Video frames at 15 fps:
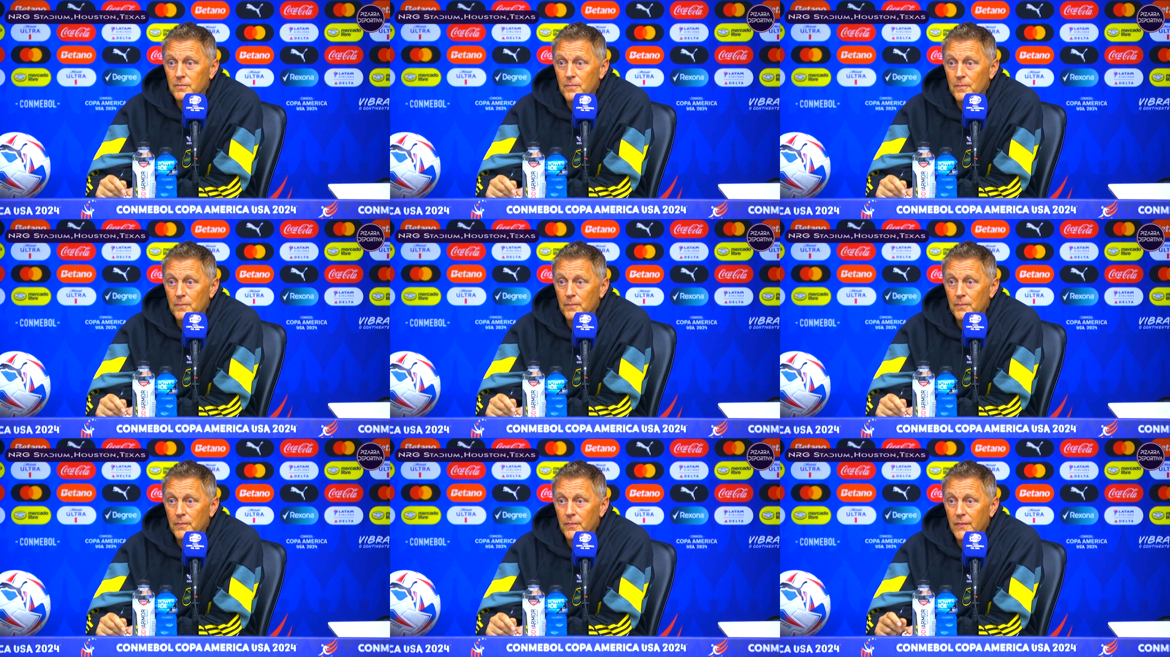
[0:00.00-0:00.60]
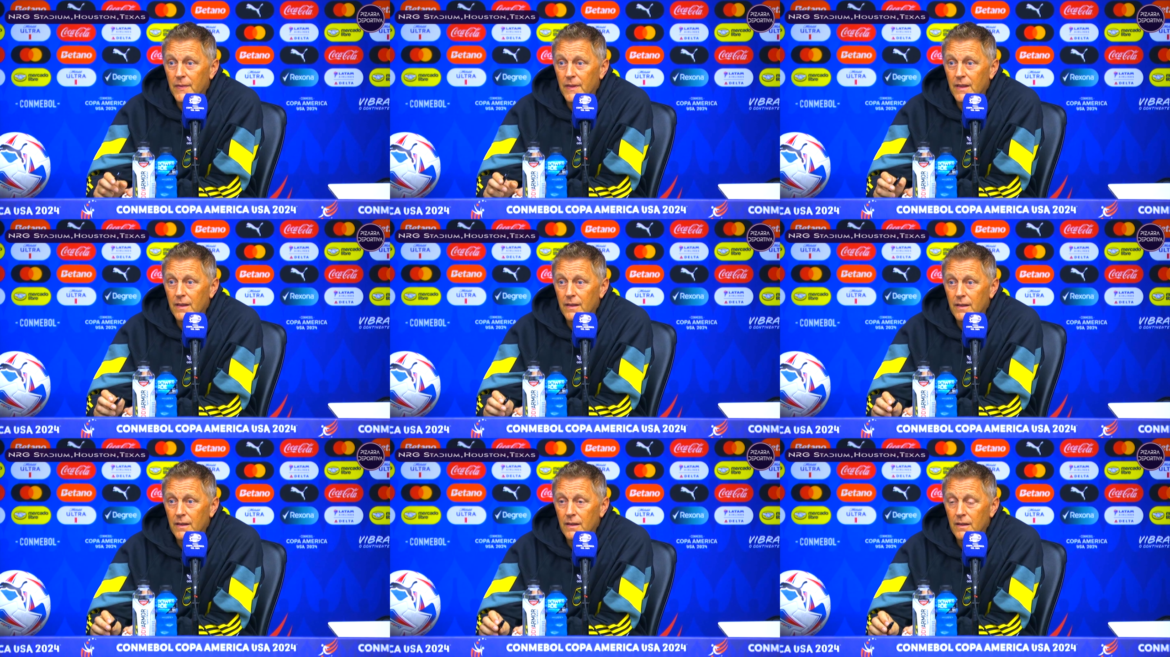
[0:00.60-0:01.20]

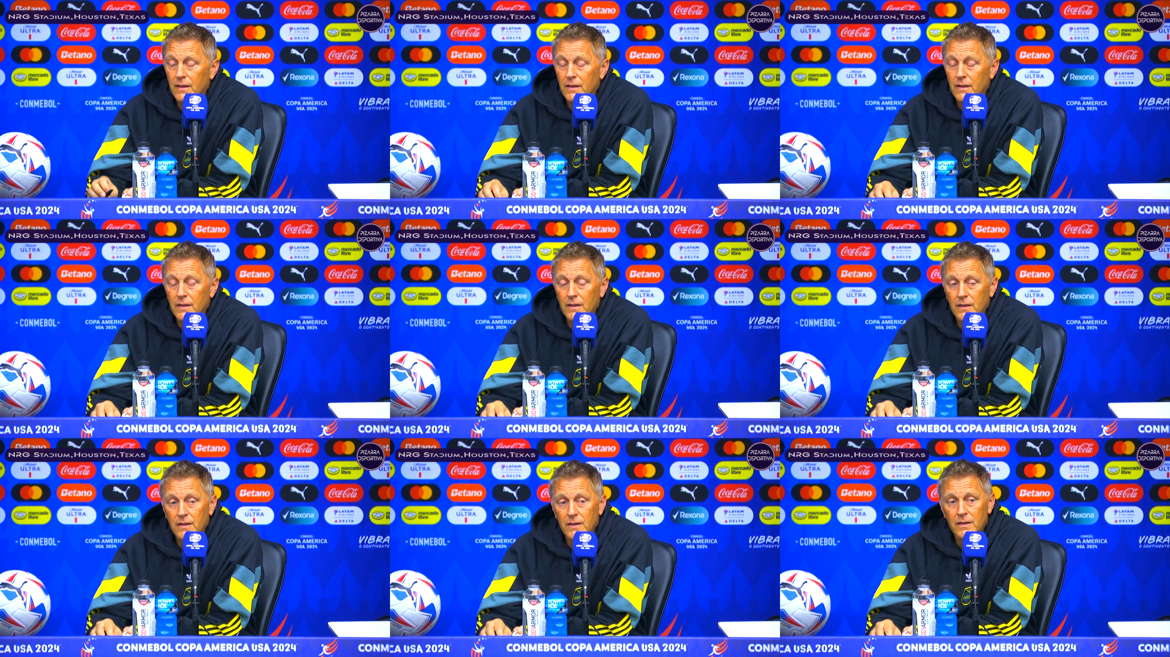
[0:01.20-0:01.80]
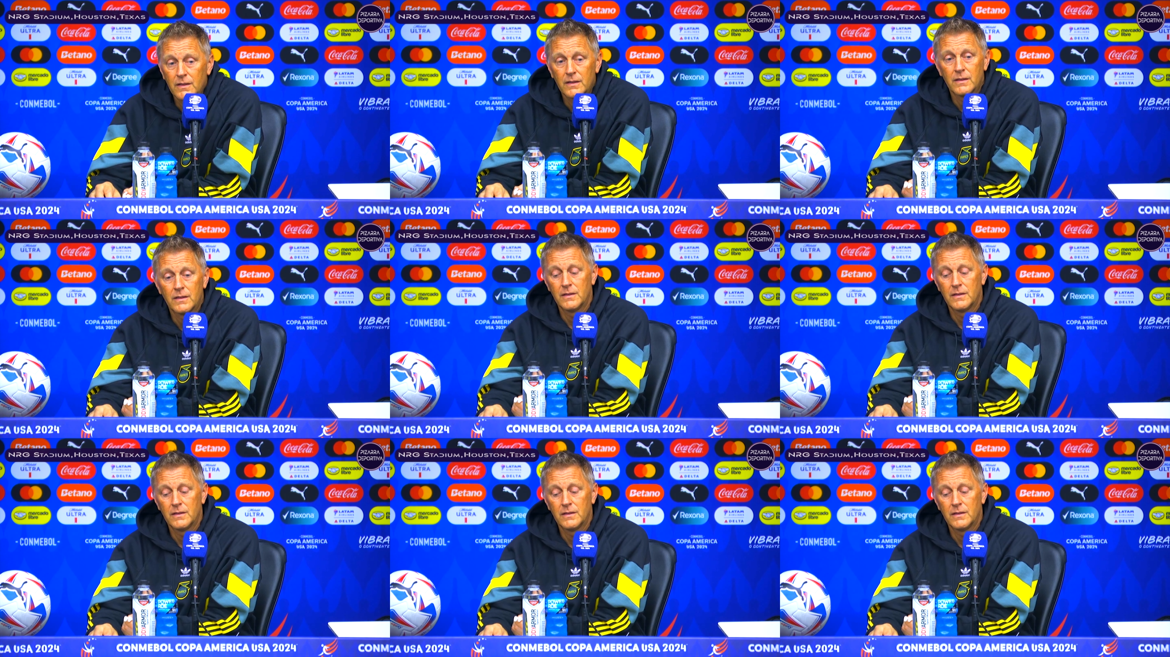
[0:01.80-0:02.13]
(silence)